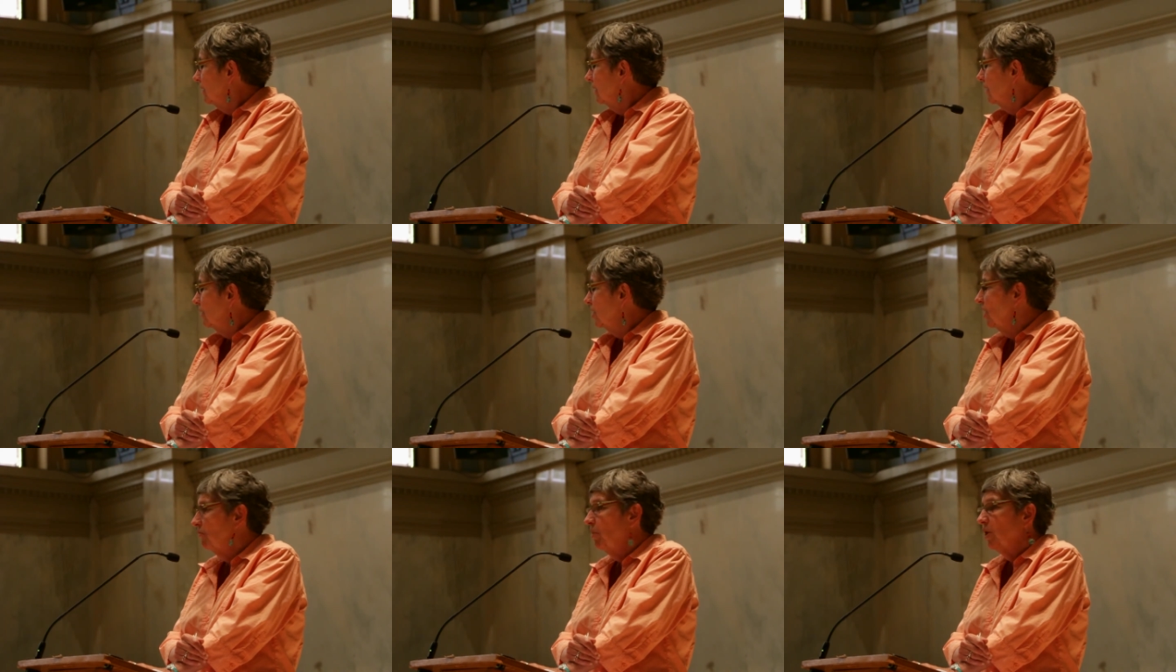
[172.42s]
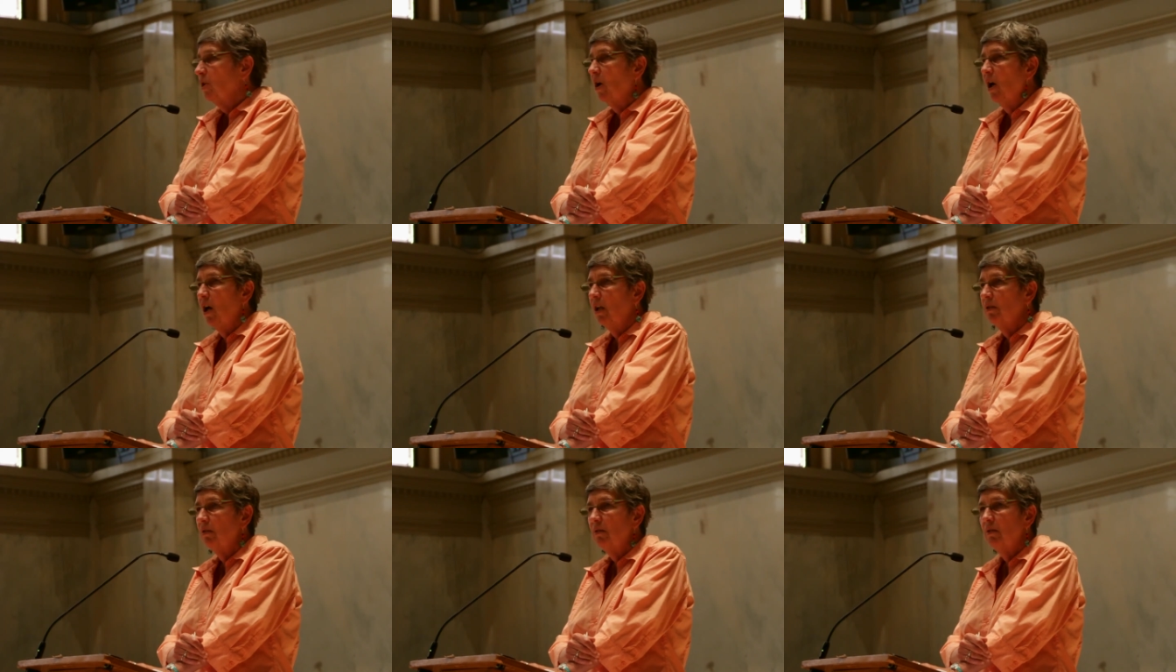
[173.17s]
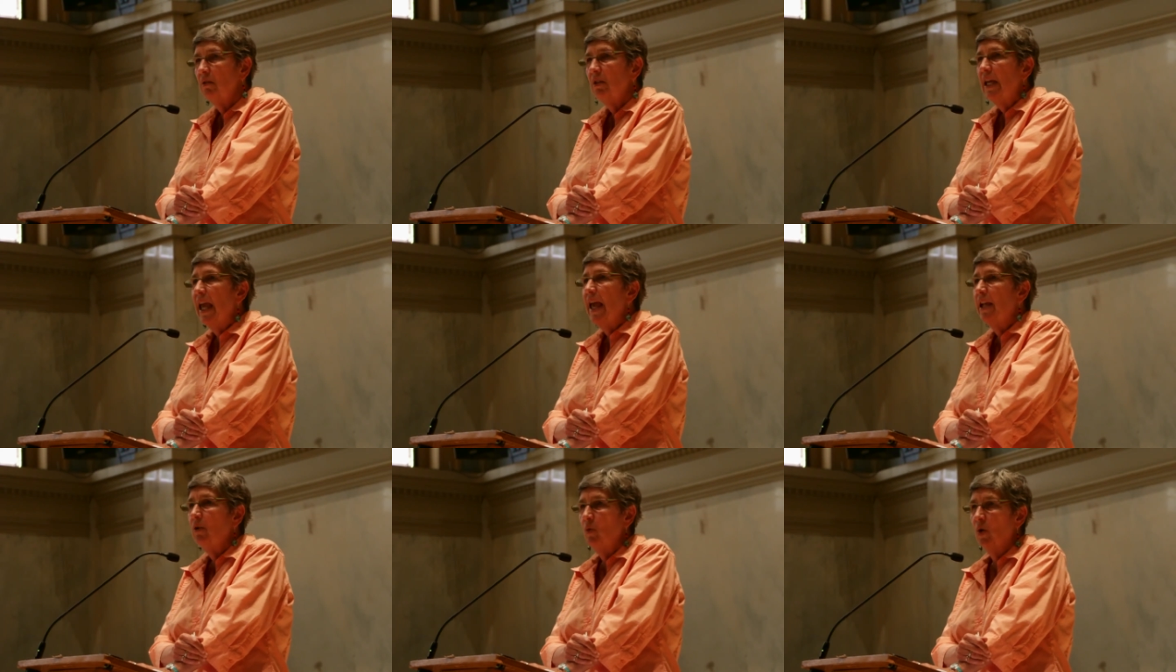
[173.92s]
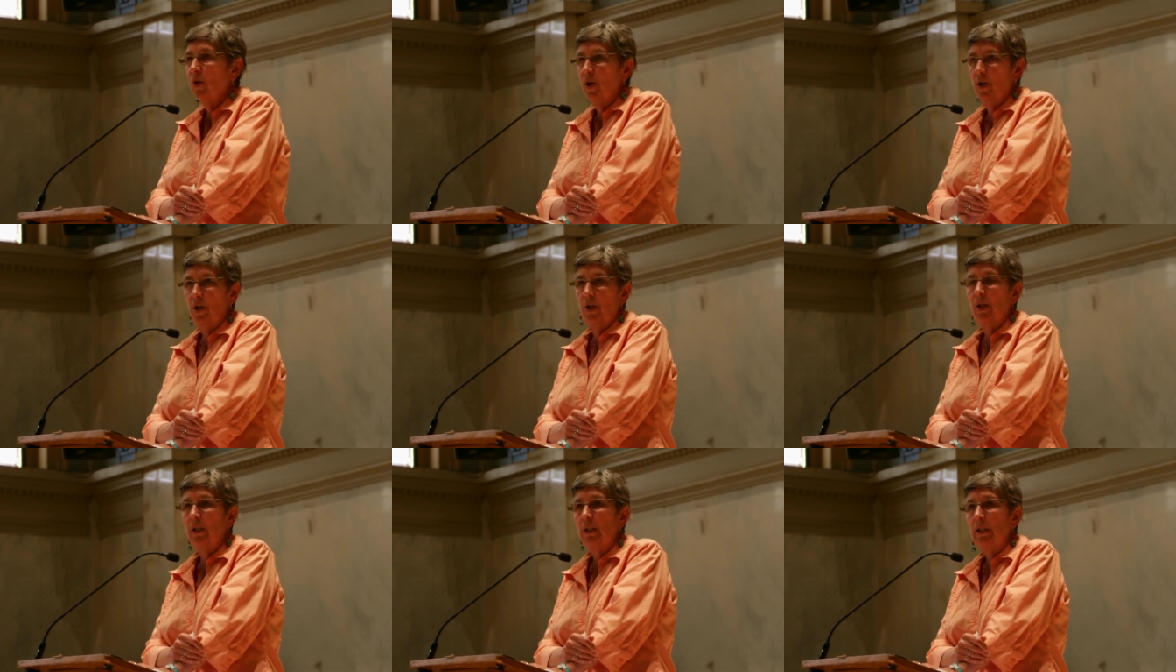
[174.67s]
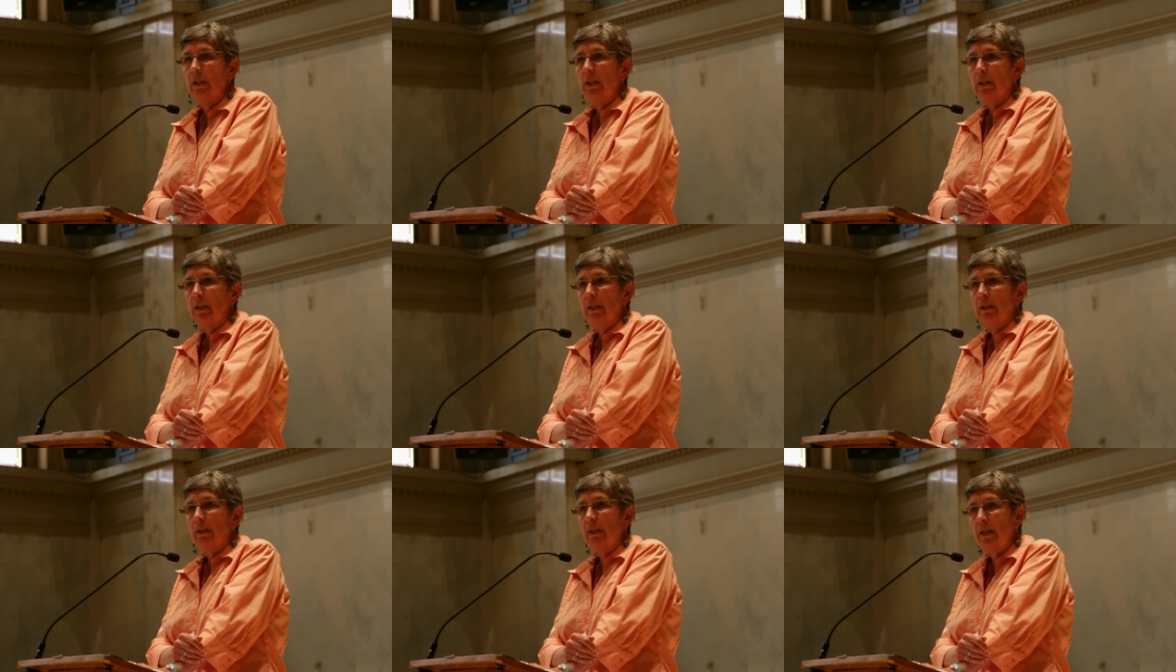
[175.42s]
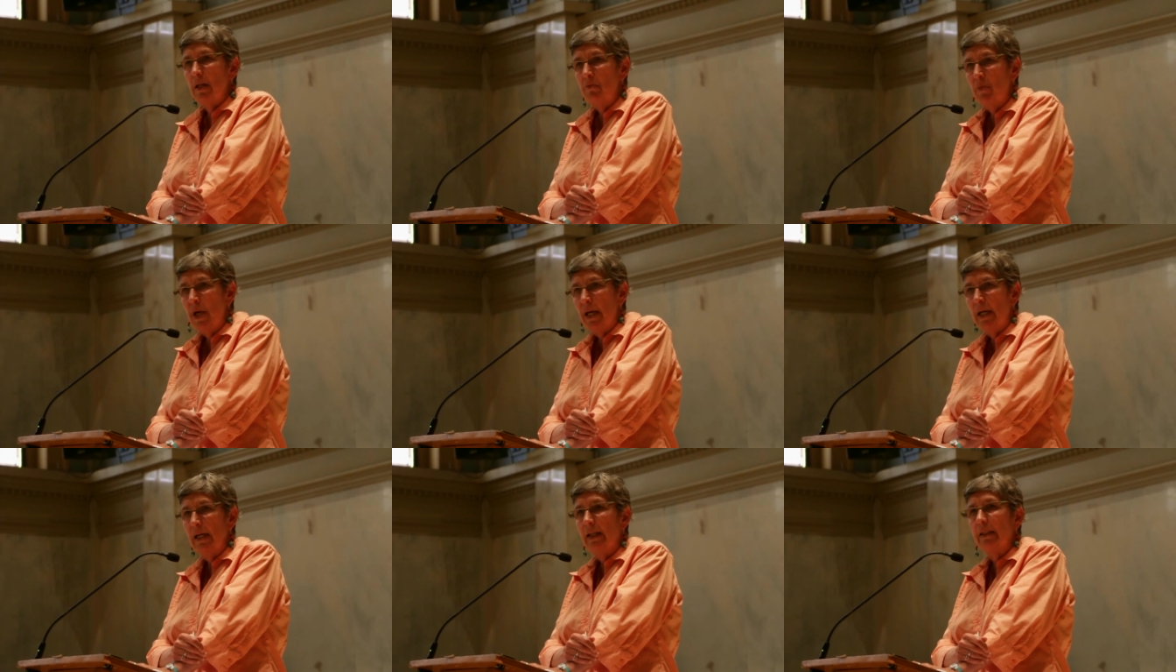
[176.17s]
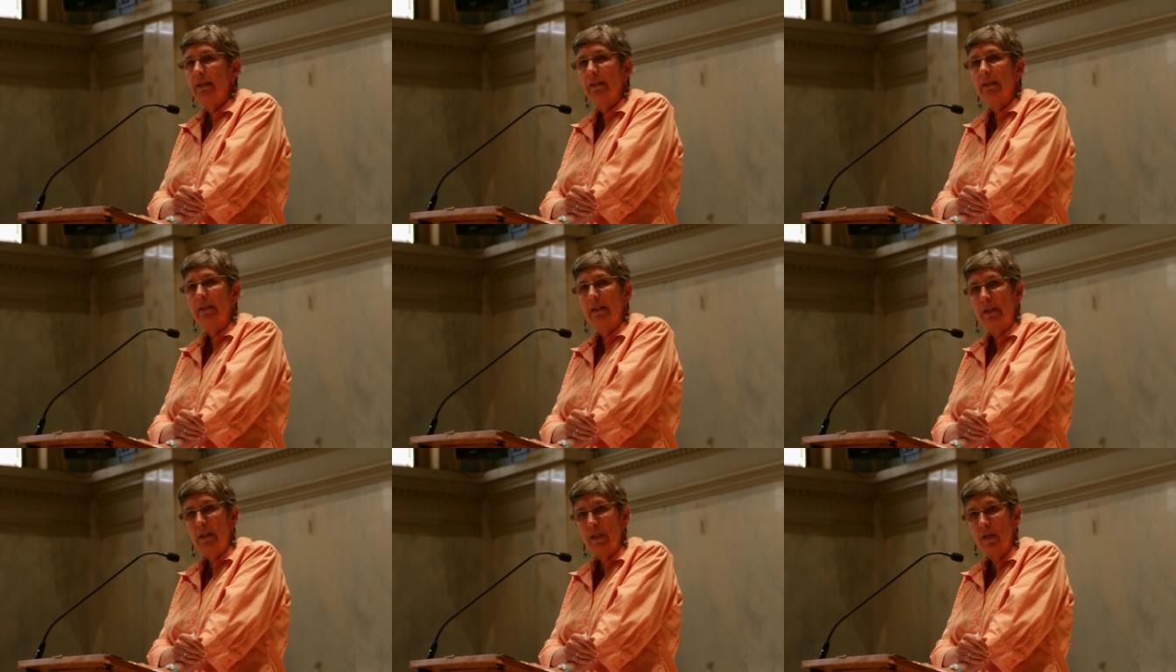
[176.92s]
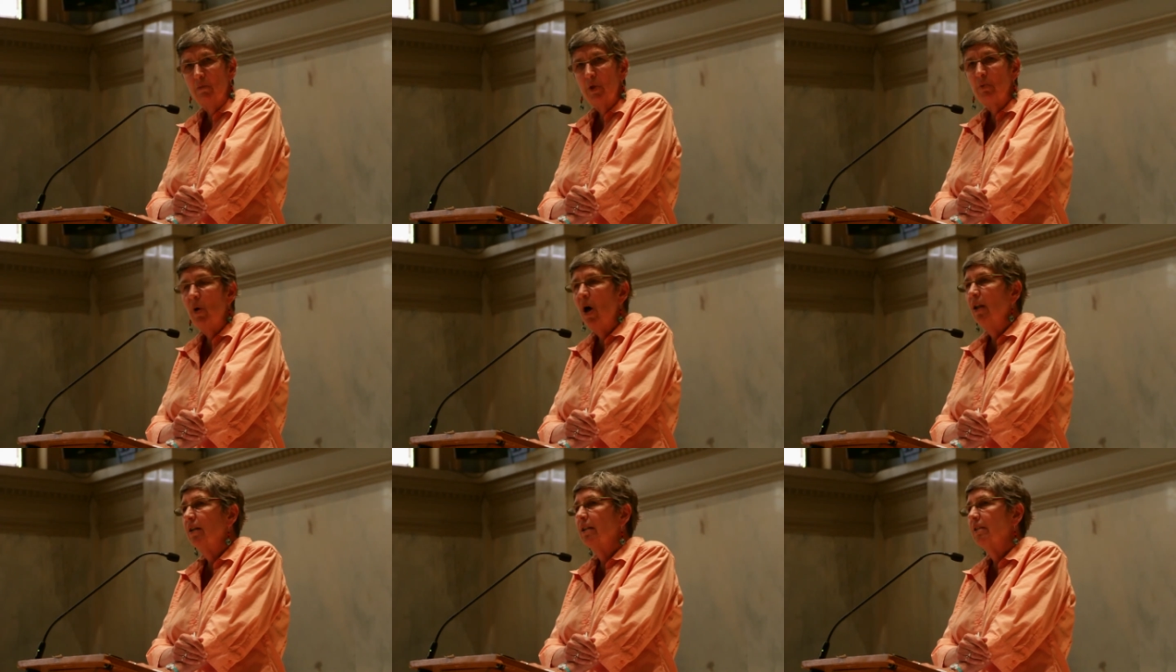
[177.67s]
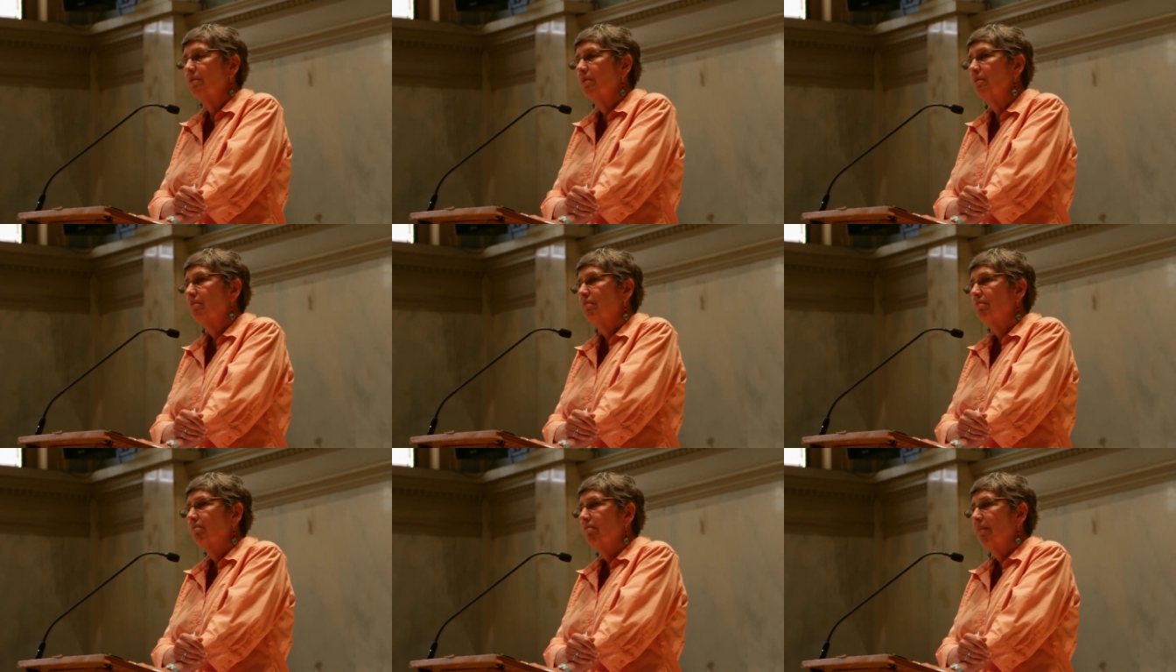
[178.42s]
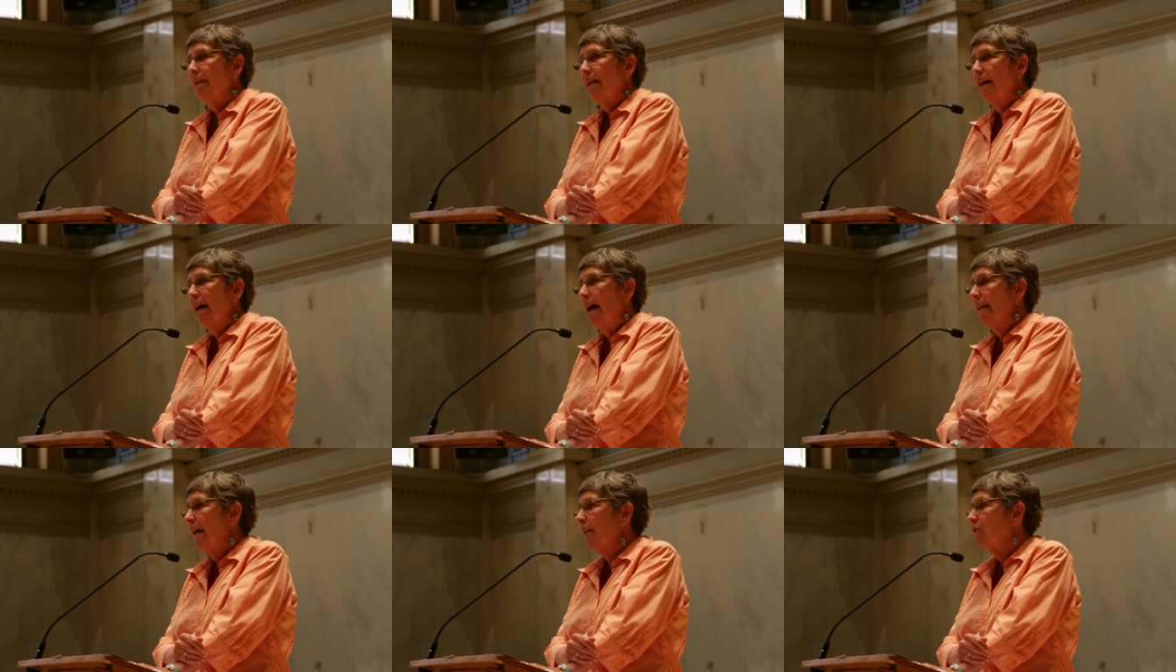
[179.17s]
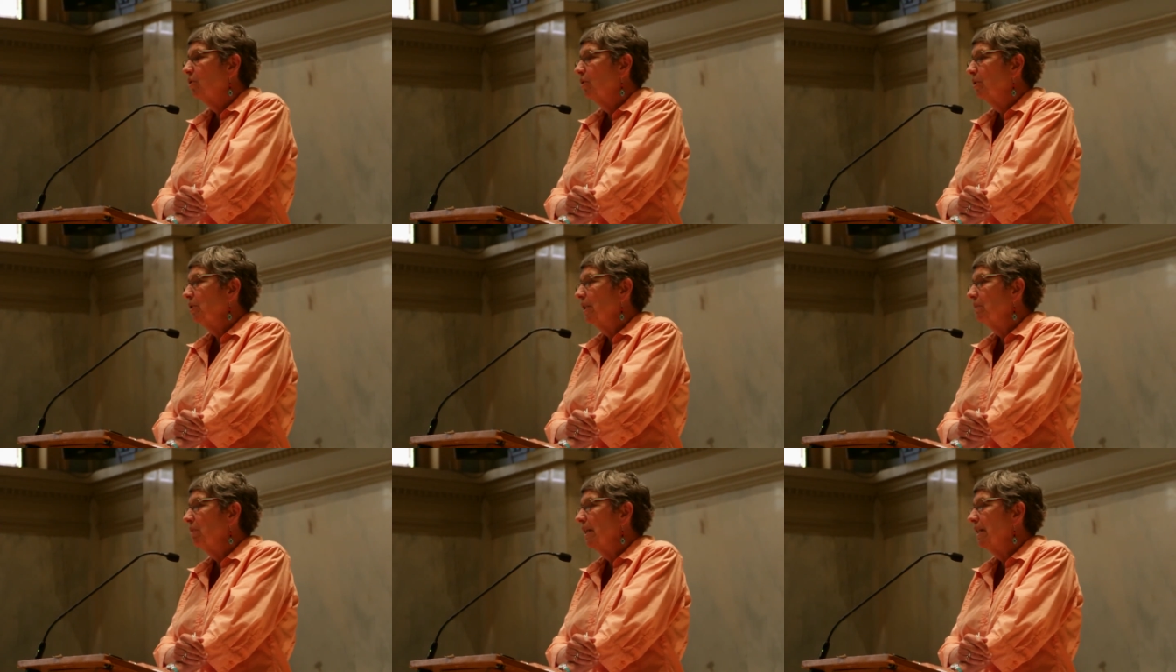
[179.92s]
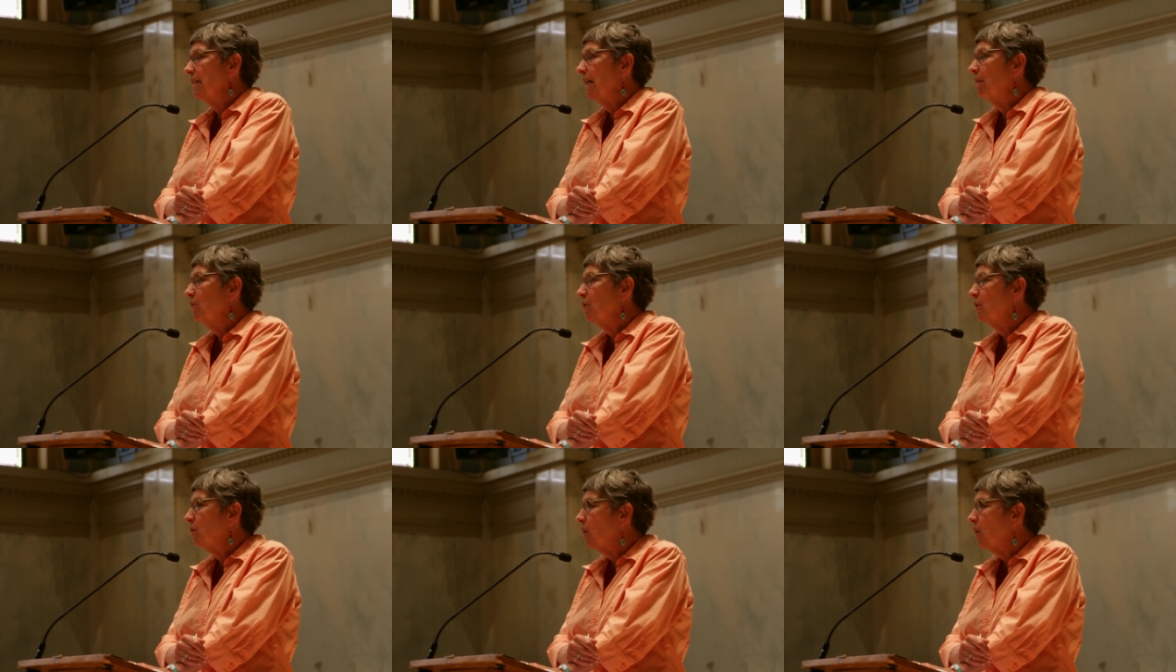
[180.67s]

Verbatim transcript: Others have been called the N word, some big and some smaller. I got taunted because I was a